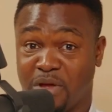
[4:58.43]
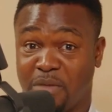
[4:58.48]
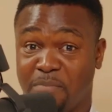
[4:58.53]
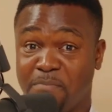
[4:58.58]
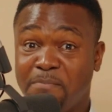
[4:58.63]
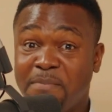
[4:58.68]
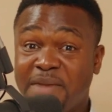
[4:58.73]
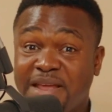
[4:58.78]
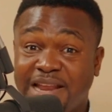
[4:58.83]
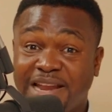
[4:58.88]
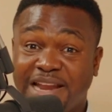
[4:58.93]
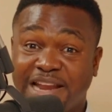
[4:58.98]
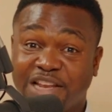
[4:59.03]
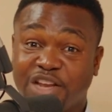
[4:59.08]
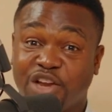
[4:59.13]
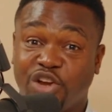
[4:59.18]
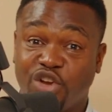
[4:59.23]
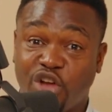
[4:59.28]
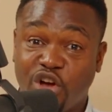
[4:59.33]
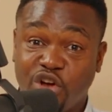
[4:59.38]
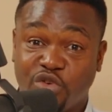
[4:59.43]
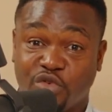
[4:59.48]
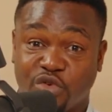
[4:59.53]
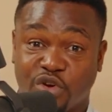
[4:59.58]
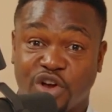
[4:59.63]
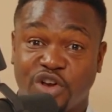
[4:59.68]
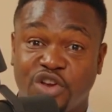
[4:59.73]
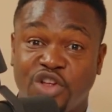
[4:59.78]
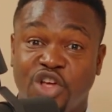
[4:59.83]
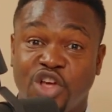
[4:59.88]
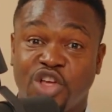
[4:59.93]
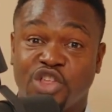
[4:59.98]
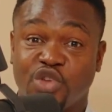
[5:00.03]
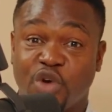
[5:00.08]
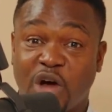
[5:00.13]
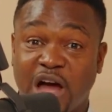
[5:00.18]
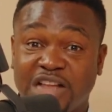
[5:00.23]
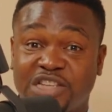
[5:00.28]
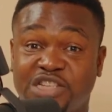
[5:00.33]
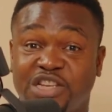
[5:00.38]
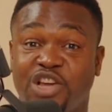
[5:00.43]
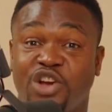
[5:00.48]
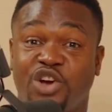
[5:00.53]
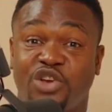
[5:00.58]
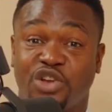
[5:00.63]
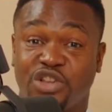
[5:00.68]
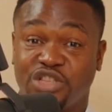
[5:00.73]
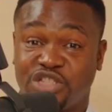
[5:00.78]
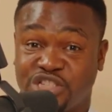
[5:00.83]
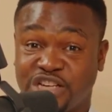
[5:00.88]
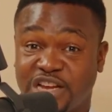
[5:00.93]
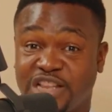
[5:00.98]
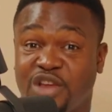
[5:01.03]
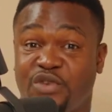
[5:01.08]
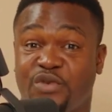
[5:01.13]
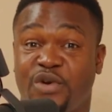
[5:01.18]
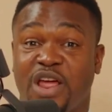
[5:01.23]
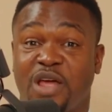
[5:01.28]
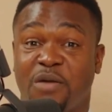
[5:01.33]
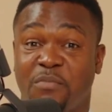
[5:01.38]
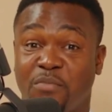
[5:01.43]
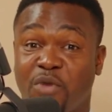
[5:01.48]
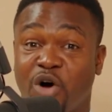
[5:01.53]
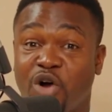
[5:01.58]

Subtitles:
meaning in the long run, you're actually going to generate more